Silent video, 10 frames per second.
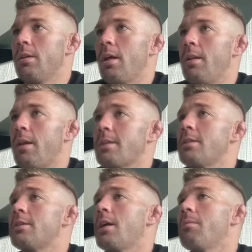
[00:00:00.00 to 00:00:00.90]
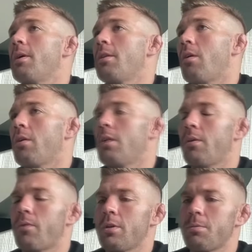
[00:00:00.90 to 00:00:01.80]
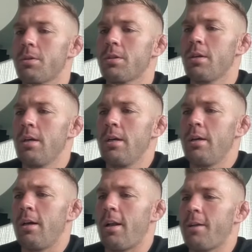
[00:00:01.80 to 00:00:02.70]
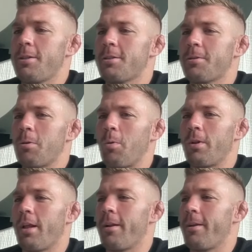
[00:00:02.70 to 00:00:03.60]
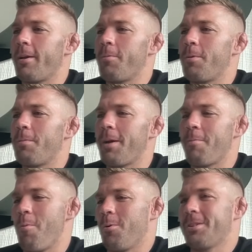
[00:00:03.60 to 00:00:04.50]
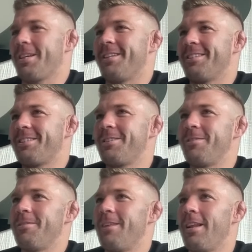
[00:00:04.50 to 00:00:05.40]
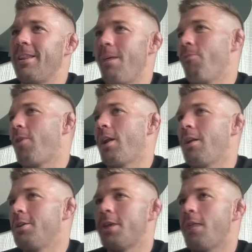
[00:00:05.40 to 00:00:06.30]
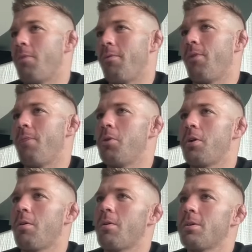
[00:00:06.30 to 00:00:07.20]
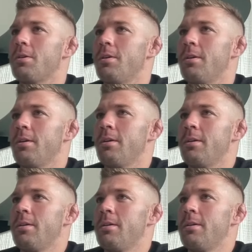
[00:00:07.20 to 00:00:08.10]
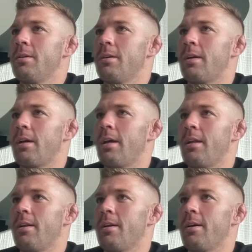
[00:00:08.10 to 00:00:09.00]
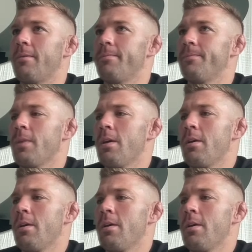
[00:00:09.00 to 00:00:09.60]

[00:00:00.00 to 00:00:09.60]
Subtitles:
that doesn't celebrate the holiday of Christmas. And I just thought that it would make more sense to let them fight on the January and February cards. And, that